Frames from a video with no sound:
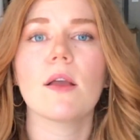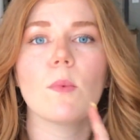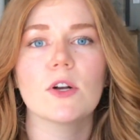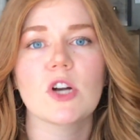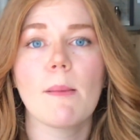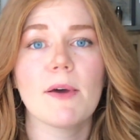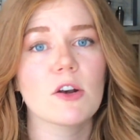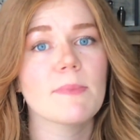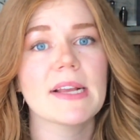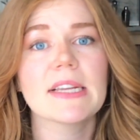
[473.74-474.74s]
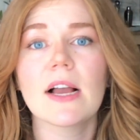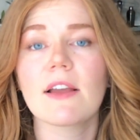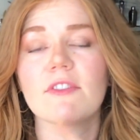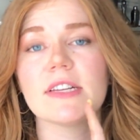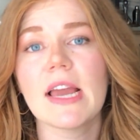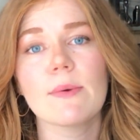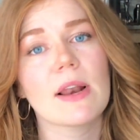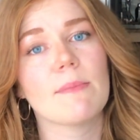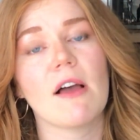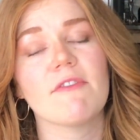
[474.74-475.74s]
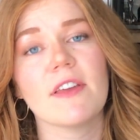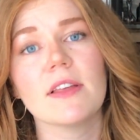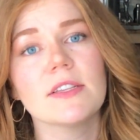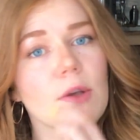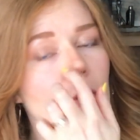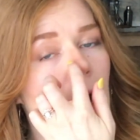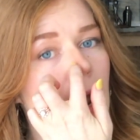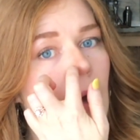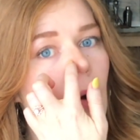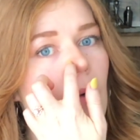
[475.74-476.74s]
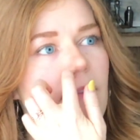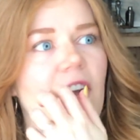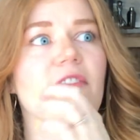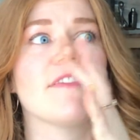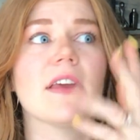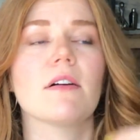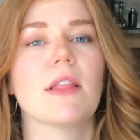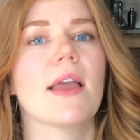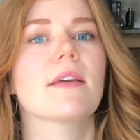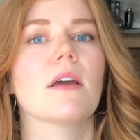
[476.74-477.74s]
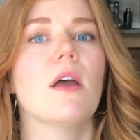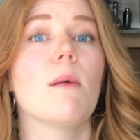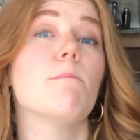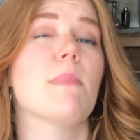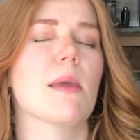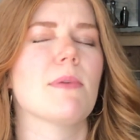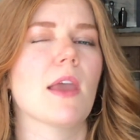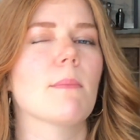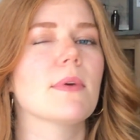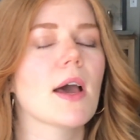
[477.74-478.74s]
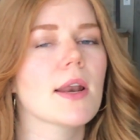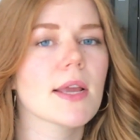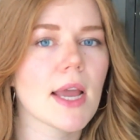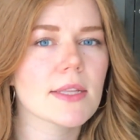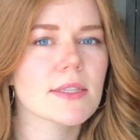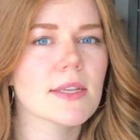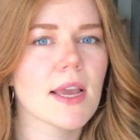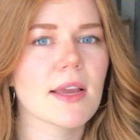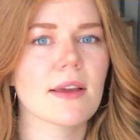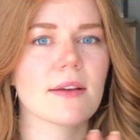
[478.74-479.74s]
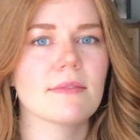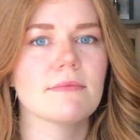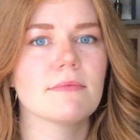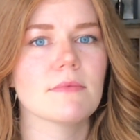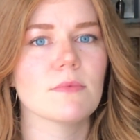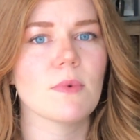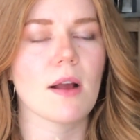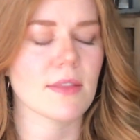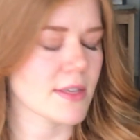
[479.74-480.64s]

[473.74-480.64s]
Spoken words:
One drop under my tongue every day when I'm not feeling so great, or if I feel like maybe I'm gonna get sick, rock